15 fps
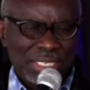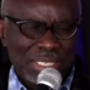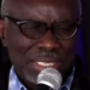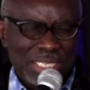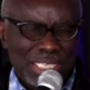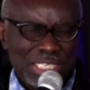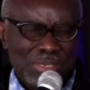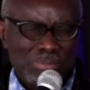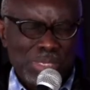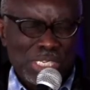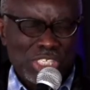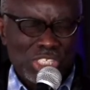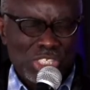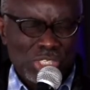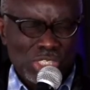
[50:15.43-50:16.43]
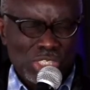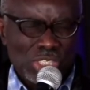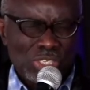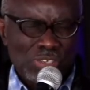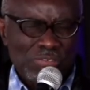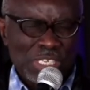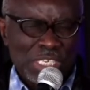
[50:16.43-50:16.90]
that they'll be a source
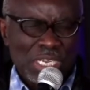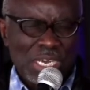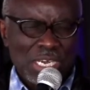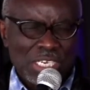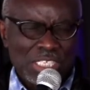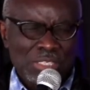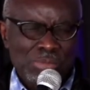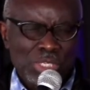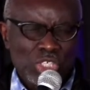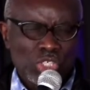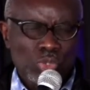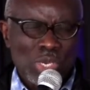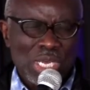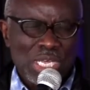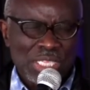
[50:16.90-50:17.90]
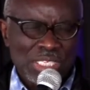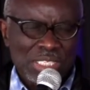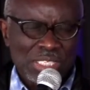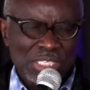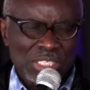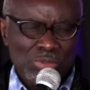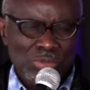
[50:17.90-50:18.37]
of encouragement to others
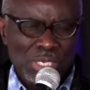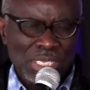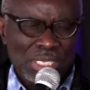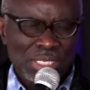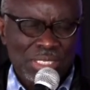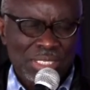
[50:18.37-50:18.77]
as well,